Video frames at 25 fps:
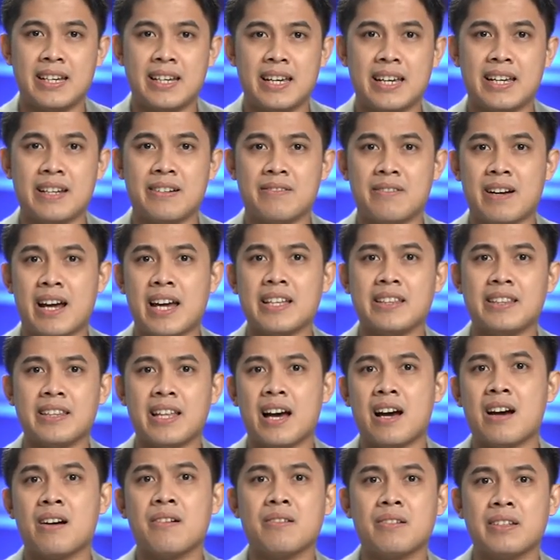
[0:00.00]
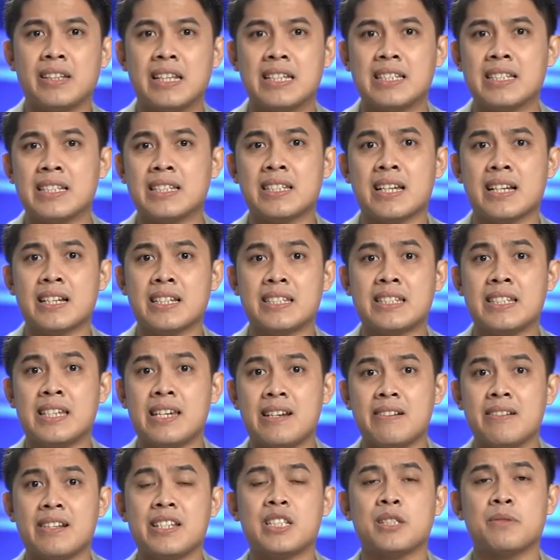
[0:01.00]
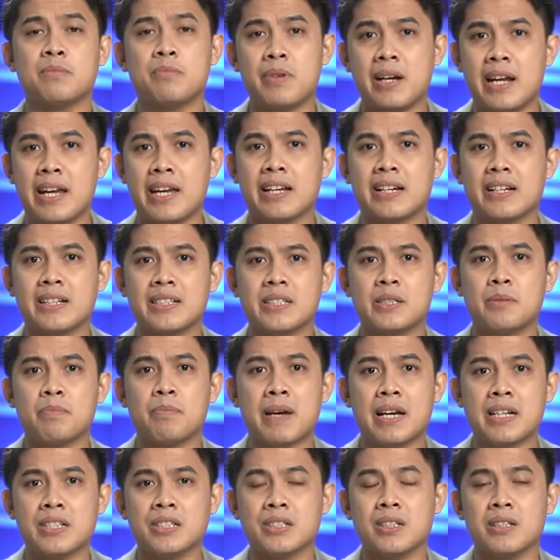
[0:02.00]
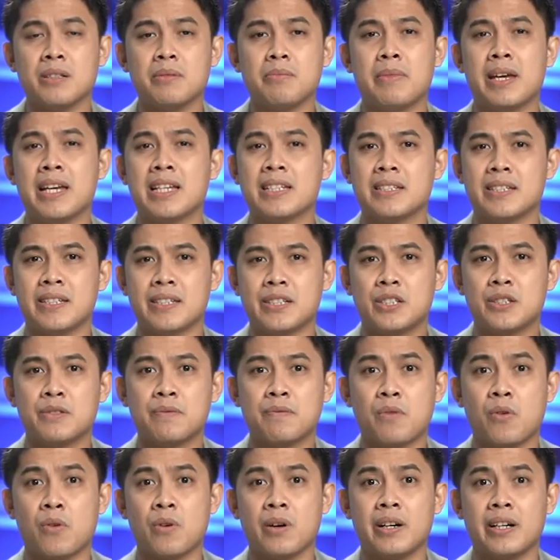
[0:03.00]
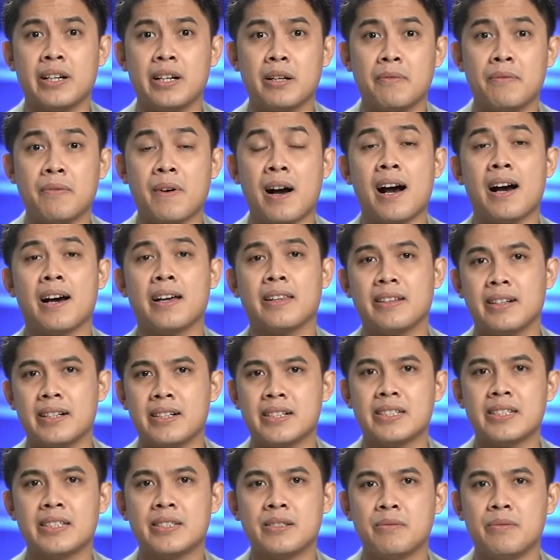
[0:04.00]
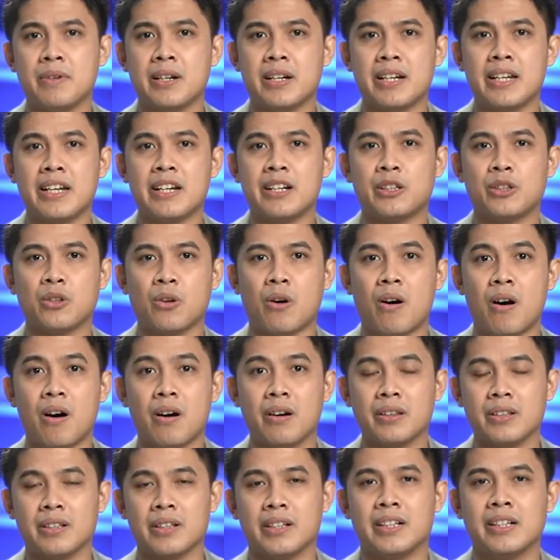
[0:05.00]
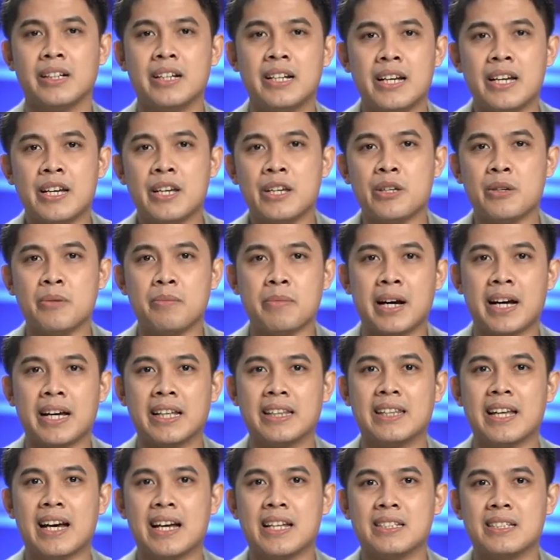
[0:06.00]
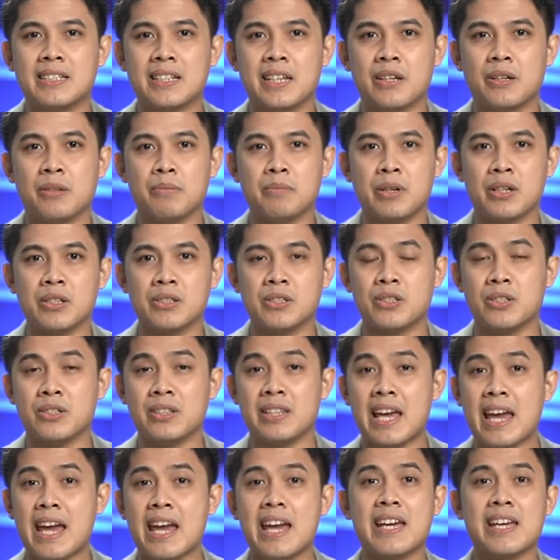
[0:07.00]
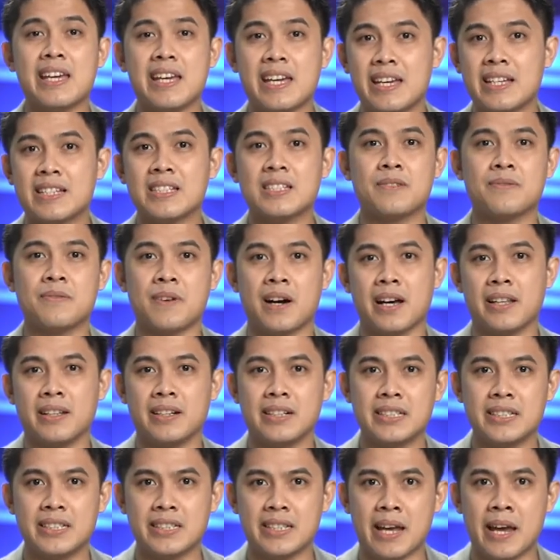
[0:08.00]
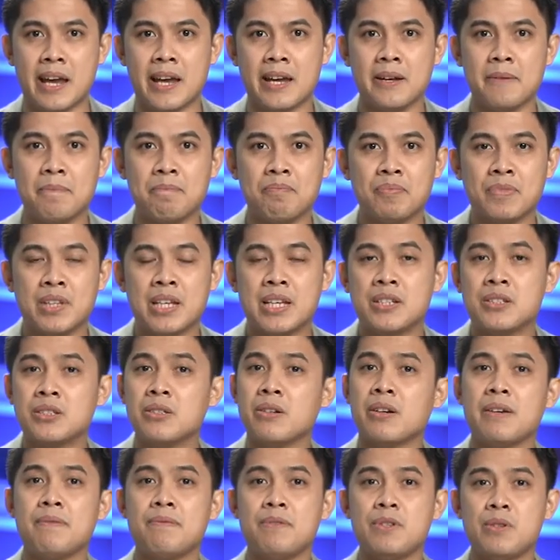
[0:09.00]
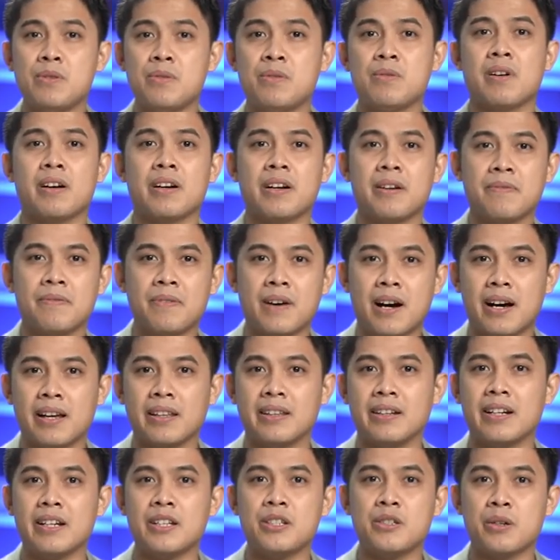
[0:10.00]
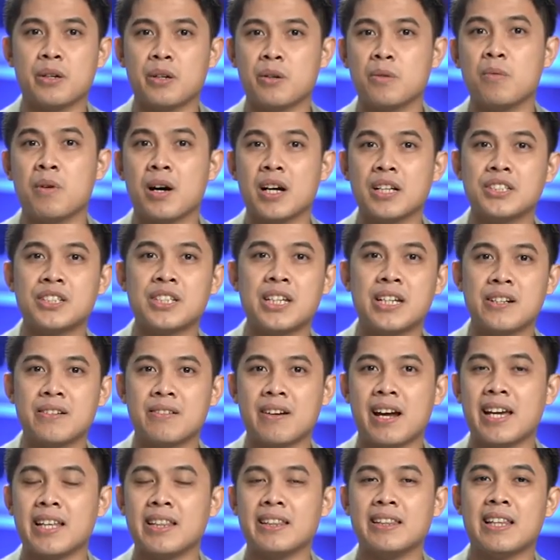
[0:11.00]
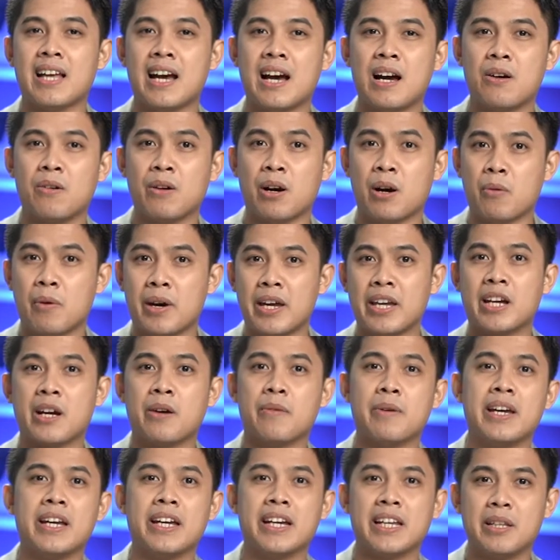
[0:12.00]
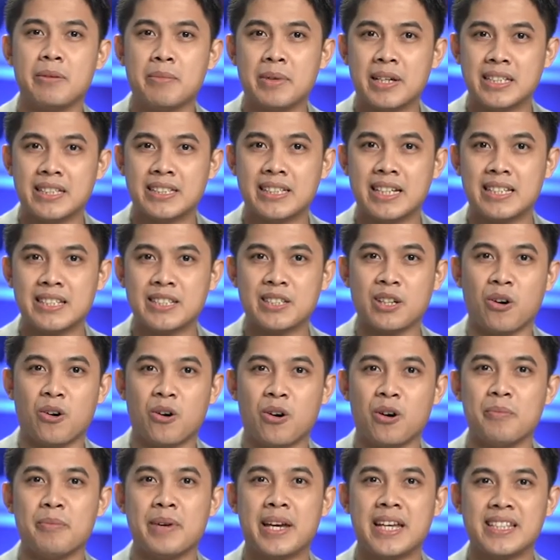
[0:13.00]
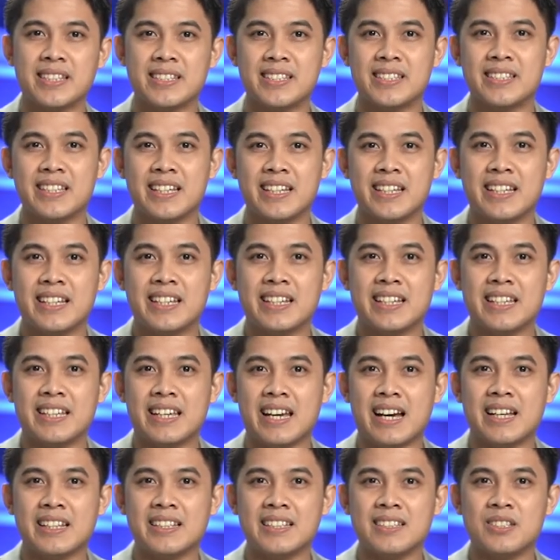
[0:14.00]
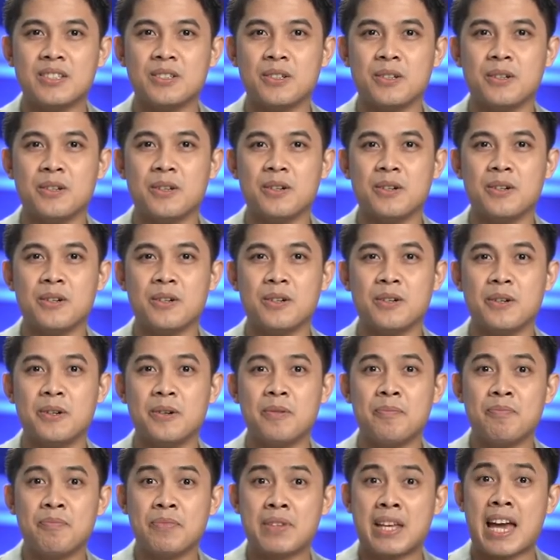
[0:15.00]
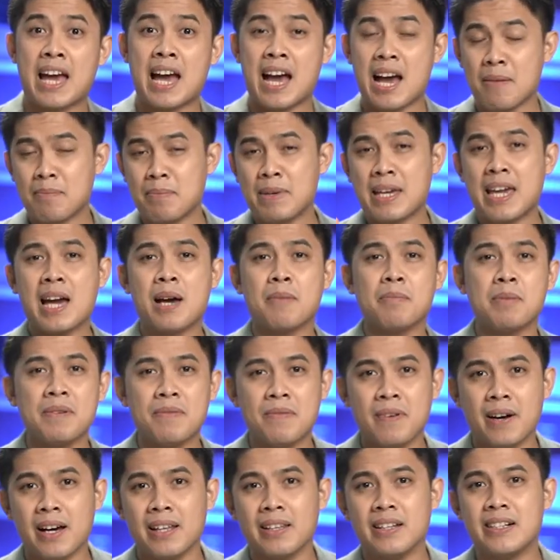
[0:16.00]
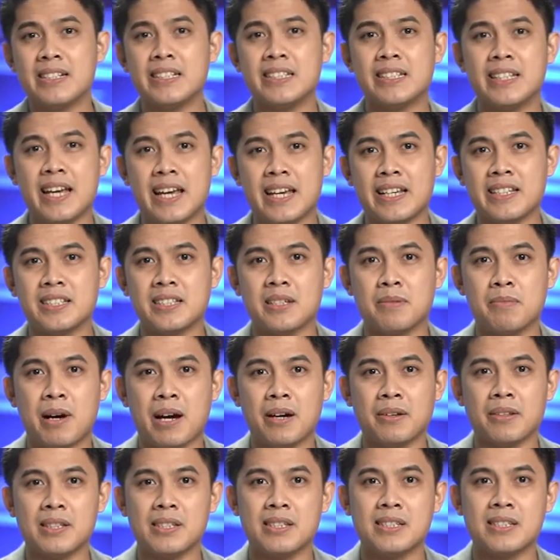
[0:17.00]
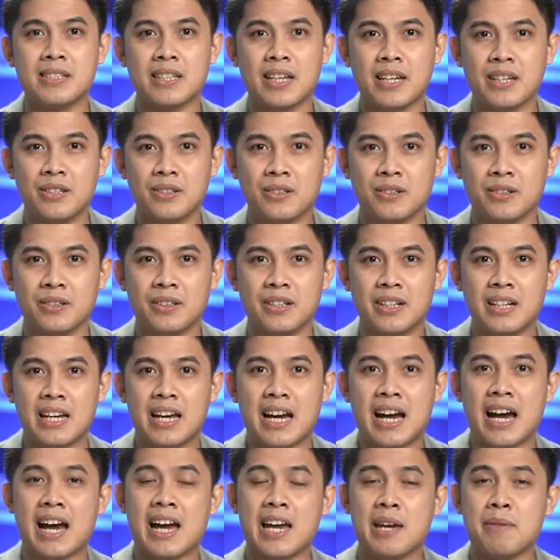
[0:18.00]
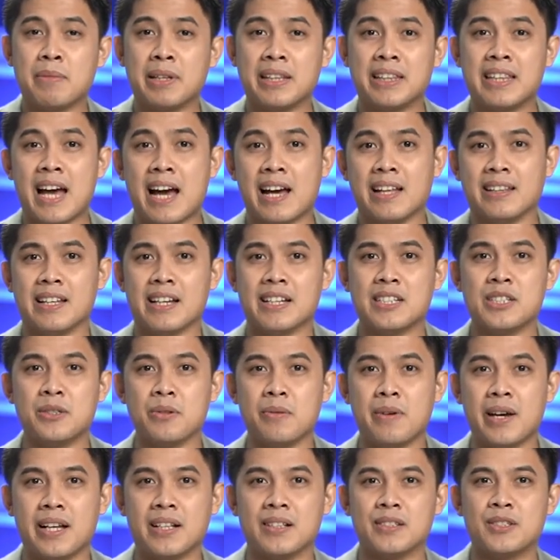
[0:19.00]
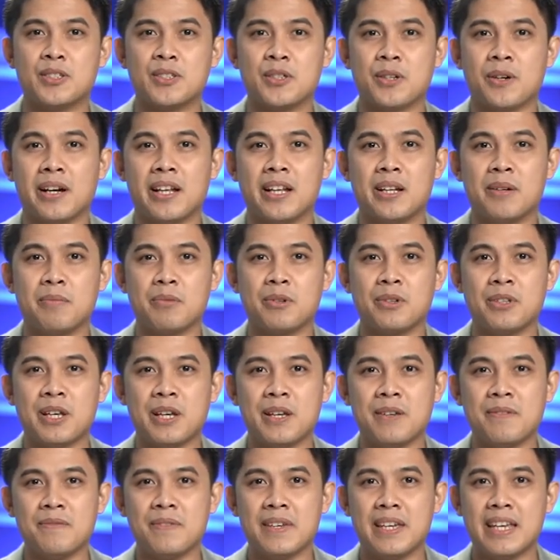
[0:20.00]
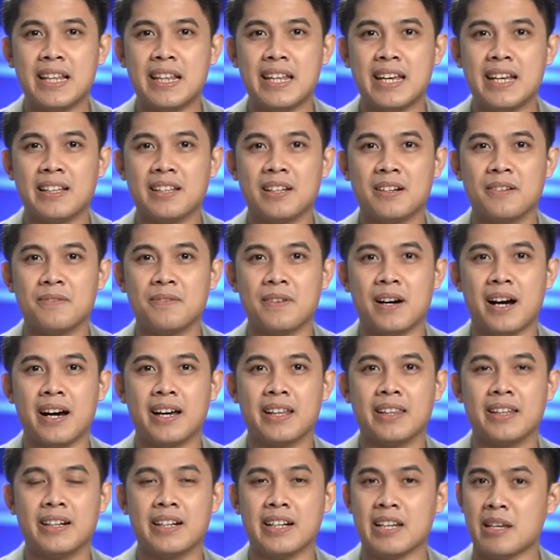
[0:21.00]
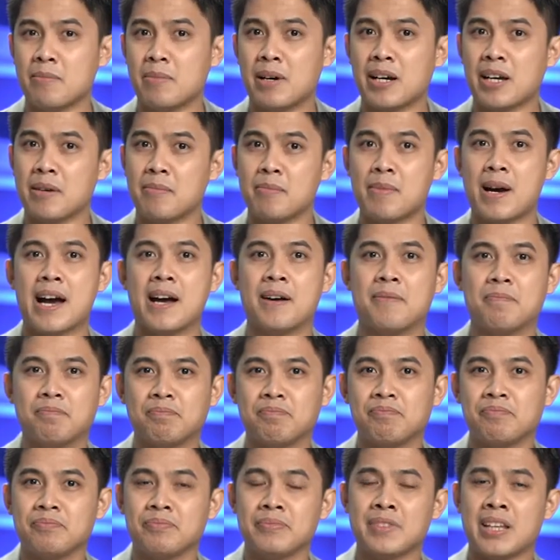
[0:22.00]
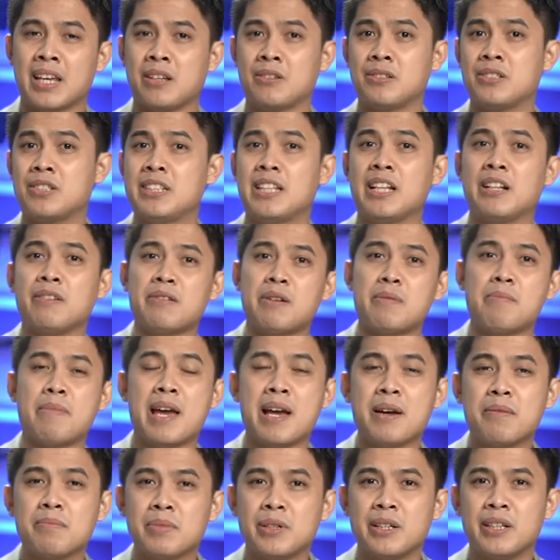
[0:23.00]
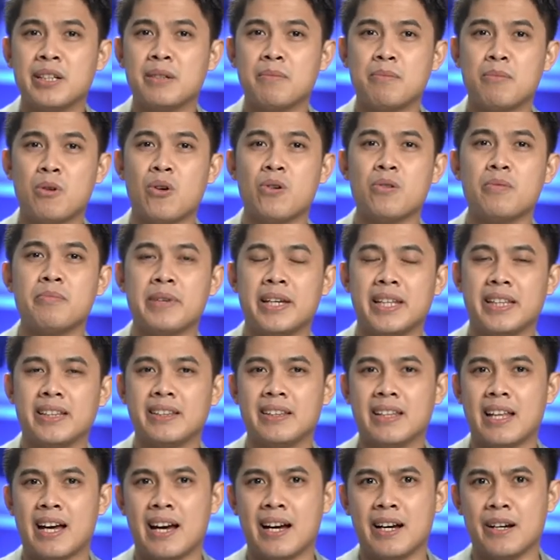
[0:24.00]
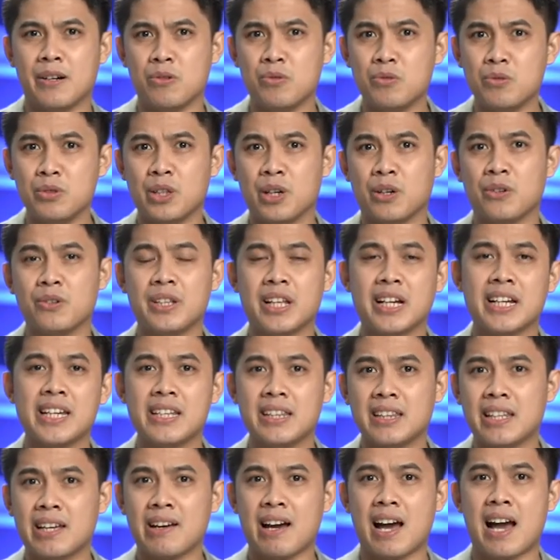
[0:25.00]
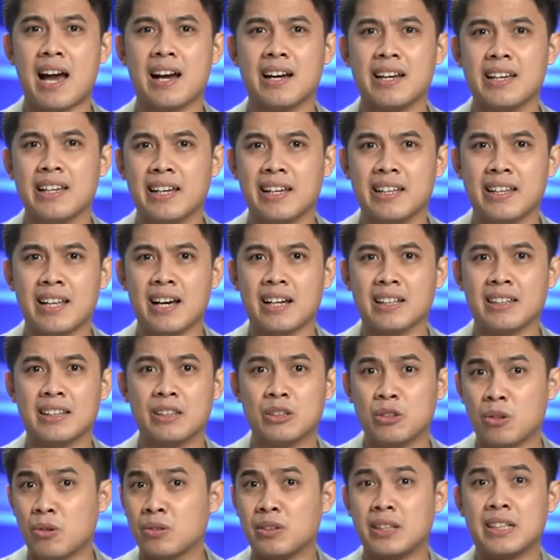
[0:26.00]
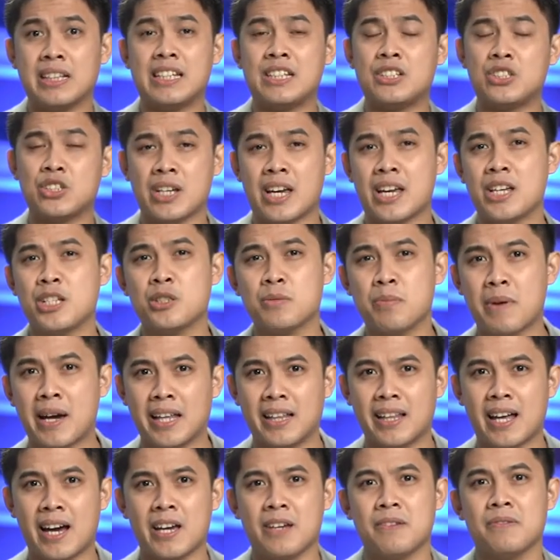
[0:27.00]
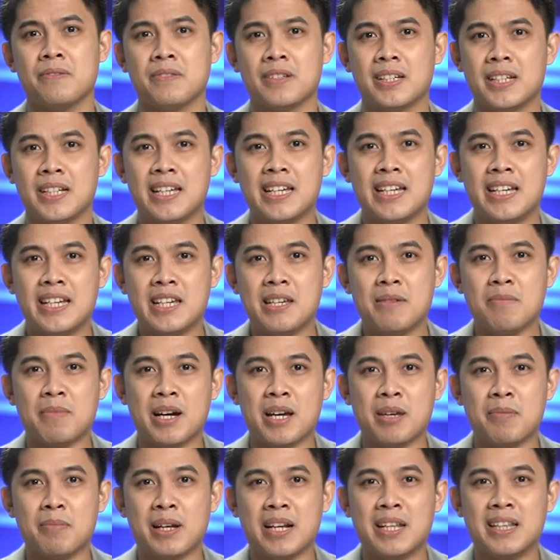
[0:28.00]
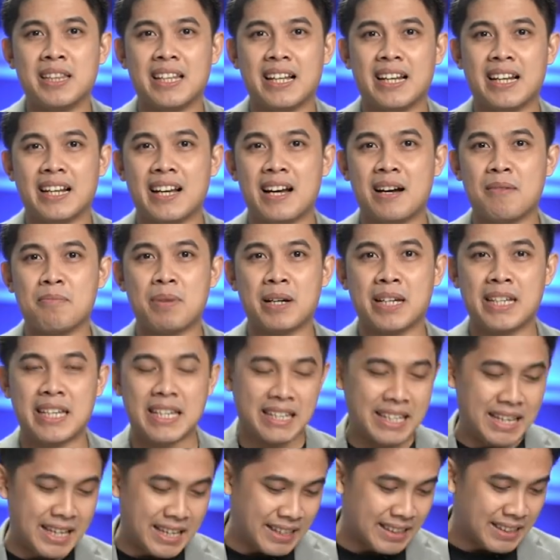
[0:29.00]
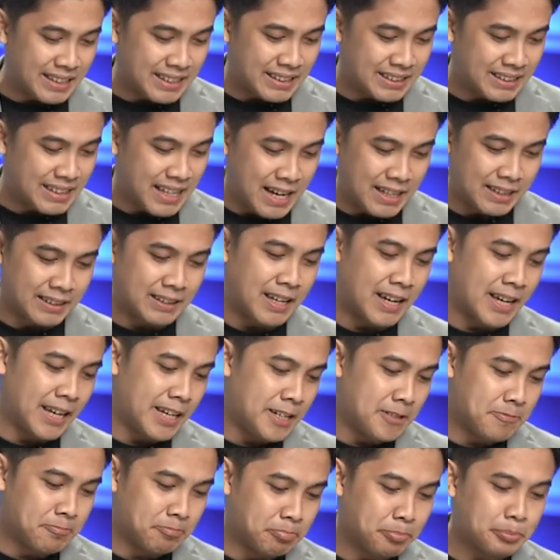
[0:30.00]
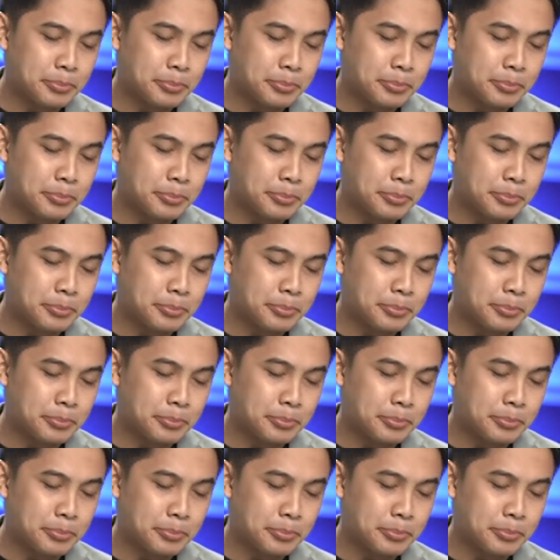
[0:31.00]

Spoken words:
And right now, this is a series break, a special message for the fathers. We are here to honor yung mga dads ngayon because today is Father's Day. So if you are a father and you are watching right now, kaway-kaway ka naman dyan sa comments. Yan. So, happy, happy Father's Day sa bawat isa sa inyo. I'm a dad as well, so alam ko na yung feeling ng father, ibang-iba. I can still remember the moment na una ko nakita yung aking anak, totally changed my life. Ibang-iba rin talaga ang pagiging tatay.